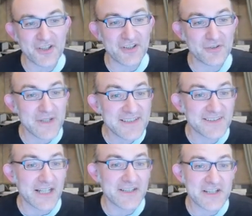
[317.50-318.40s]
queen
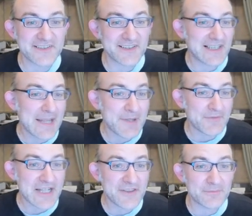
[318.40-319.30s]
side and just claiming
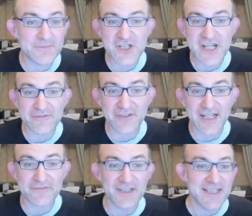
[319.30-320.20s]
really that
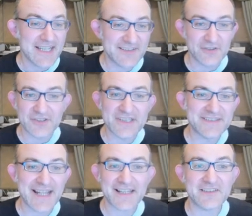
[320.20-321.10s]
g5, it's not an
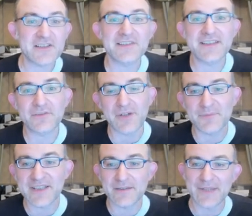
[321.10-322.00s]
attack, it's just
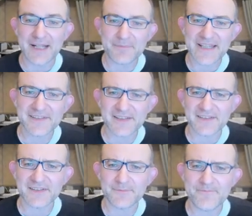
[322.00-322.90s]
disrupted the black
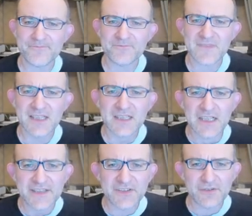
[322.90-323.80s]
pieces.
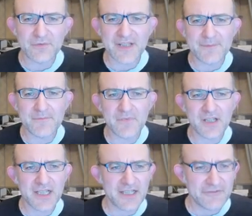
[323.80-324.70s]
So
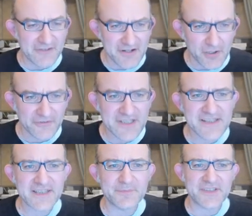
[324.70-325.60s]
very often in
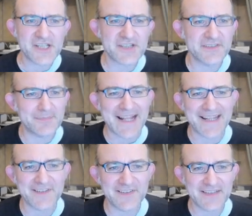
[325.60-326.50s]
these positions, black
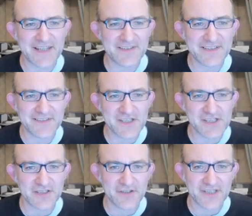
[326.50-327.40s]
has to take the
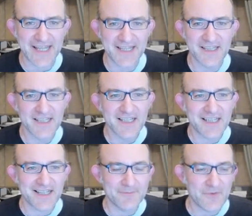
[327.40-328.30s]
decision, okay,
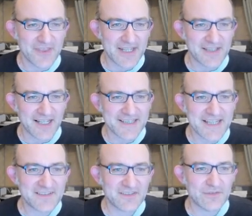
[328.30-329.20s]
then I
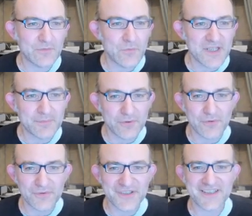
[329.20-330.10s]
need to win a
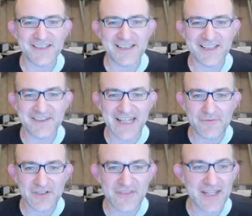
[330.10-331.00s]
pawn to
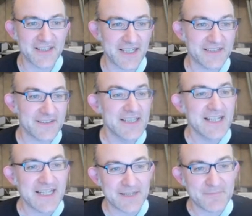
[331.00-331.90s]
get rid of that knight,
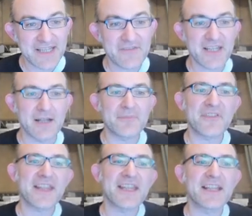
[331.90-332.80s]
and I'm giving up
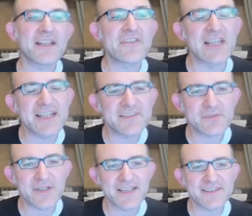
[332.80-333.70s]
the light
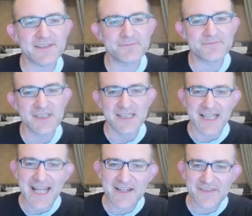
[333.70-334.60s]
squares.
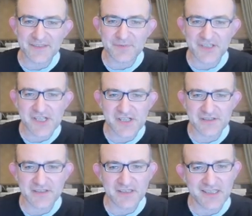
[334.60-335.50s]
And in this
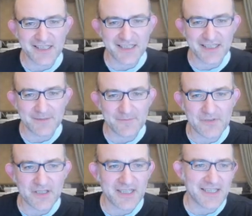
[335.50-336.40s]
position,
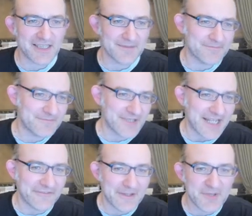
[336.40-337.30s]

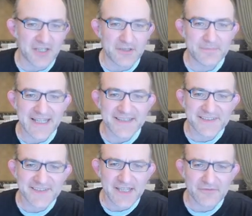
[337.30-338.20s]
Fabiano played
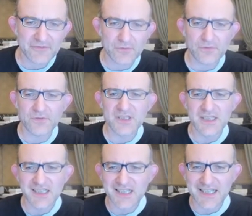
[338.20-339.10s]
c4.
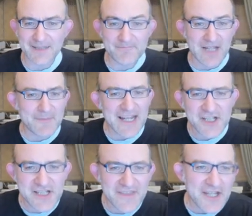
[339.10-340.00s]
I mean,
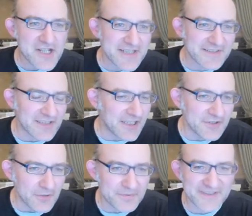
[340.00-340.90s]
actually, the engines are
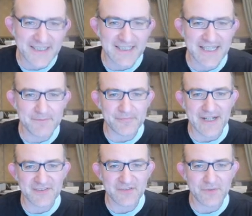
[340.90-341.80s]
not particularly
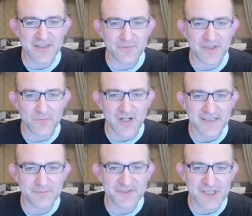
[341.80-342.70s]
impressed with
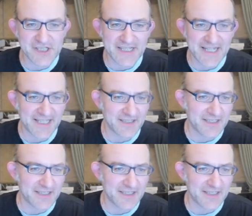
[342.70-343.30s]
white's position here.